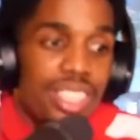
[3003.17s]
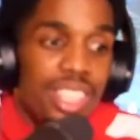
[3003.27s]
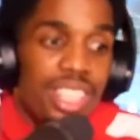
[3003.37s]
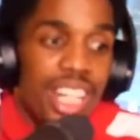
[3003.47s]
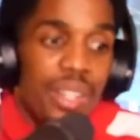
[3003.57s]

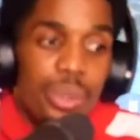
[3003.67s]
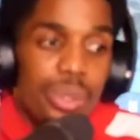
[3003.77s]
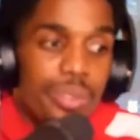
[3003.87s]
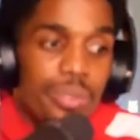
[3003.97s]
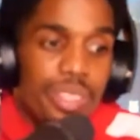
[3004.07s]
I don't know
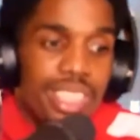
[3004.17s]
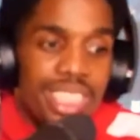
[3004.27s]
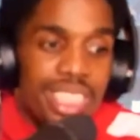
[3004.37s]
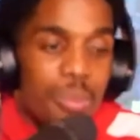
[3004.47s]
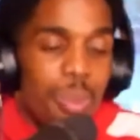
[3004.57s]
if it's
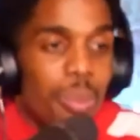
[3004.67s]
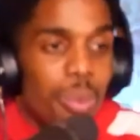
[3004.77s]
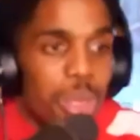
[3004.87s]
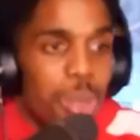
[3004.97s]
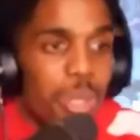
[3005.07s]
because people
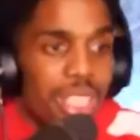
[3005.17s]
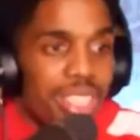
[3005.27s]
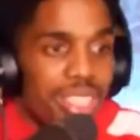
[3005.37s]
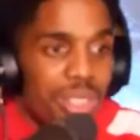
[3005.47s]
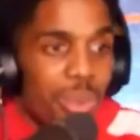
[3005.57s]
respect the
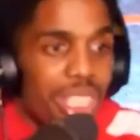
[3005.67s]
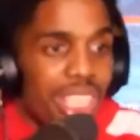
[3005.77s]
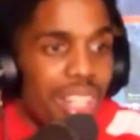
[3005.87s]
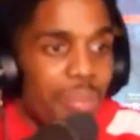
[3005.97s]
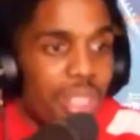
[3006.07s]
story that
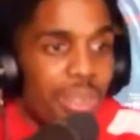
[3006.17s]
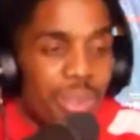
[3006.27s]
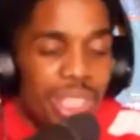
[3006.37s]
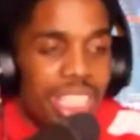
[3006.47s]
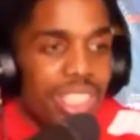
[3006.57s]
I've been through
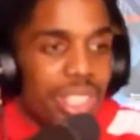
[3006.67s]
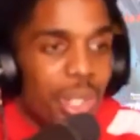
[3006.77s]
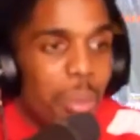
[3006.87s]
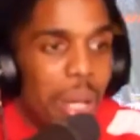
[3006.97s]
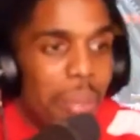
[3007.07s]
and they just know
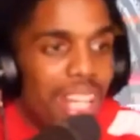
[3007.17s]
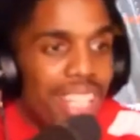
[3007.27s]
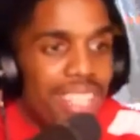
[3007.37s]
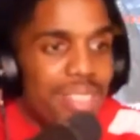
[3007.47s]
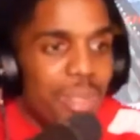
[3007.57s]
my
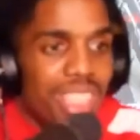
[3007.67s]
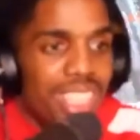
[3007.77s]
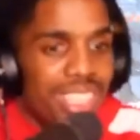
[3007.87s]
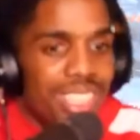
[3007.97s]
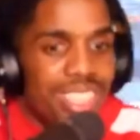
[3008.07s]
past and they
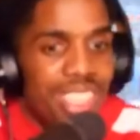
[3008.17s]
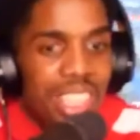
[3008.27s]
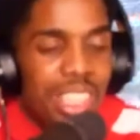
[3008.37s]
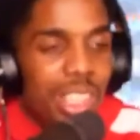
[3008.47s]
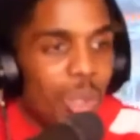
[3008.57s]
just
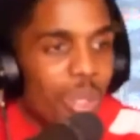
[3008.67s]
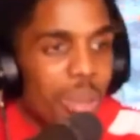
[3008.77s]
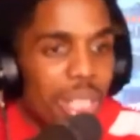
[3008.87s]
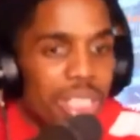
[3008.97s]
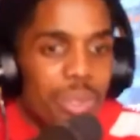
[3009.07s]
don't want to
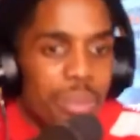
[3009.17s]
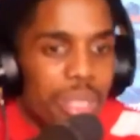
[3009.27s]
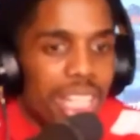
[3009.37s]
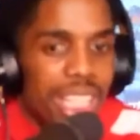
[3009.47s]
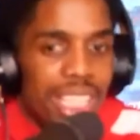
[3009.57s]
mess with it.
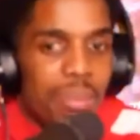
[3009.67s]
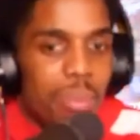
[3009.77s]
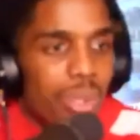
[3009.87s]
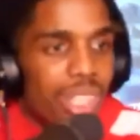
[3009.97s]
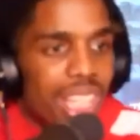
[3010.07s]
But I get
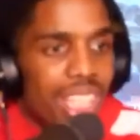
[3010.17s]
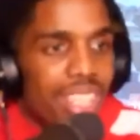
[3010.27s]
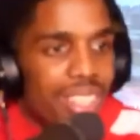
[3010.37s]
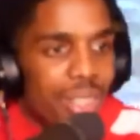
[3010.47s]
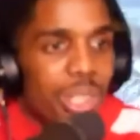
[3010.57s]
more like
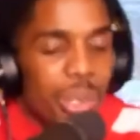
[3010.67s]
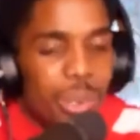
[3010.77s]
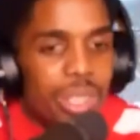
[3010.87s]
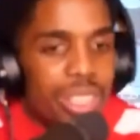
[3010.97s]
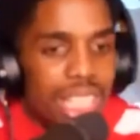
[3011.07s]
on the
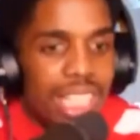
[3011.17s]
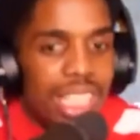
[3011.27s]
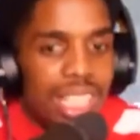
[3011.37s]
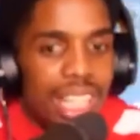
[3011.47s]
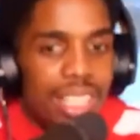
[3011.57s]
courts, I get
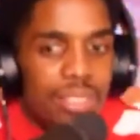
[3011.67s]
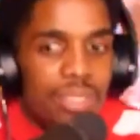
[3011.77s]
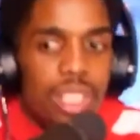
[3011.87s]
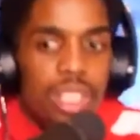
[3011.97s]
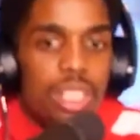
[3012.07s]
a lot of
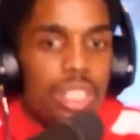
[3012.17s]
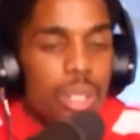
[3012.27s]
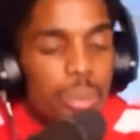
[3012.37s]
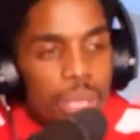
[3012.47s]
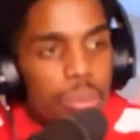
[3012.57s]
yo
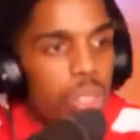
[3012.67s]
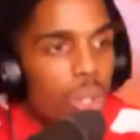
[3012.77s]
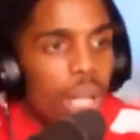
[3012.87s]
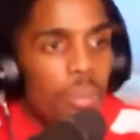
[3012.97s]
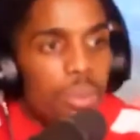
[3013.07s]
man i'm so
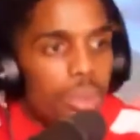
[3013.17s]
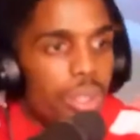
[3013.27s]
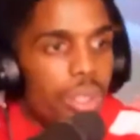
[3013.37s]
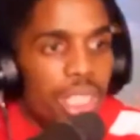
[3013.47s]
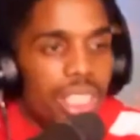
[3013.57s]
happy for
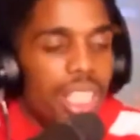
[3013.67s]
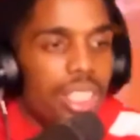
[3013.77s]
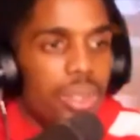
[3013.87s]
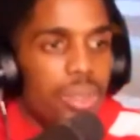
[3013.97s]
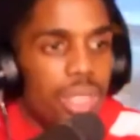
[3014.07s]
you that, that
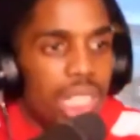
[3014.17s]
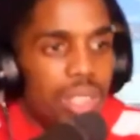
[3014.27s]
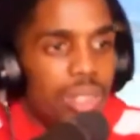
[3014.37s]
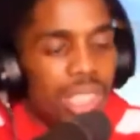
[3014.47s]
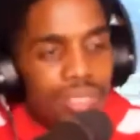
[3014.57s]
you that
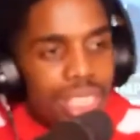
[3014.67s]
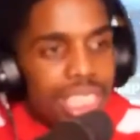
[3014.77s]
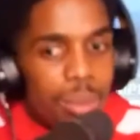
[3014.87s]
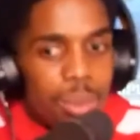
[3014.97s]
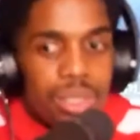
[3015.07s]
you're given this
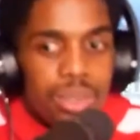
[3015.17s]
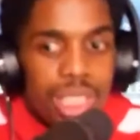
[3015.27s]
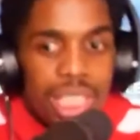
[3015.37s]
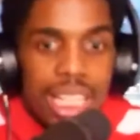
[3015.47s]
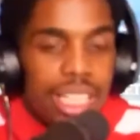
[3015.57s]

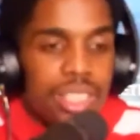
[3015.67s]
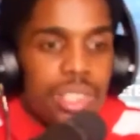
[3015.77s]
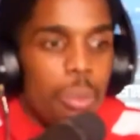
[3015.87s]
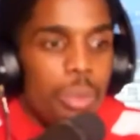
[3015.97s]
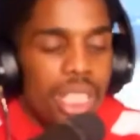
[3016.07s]
opportunity i get
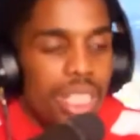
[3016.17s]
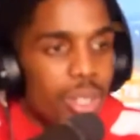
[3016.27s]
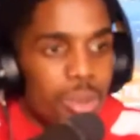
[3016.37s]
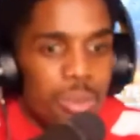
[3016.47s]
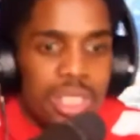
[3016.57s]
so many of
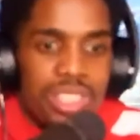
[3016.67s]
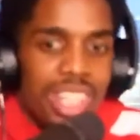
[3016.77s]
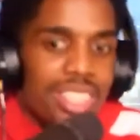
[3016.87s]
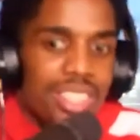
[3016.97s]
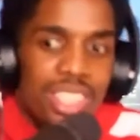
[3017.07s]
those but
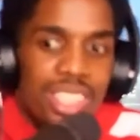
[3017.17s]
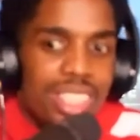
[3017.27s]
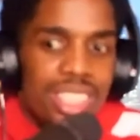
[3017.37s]
trash talking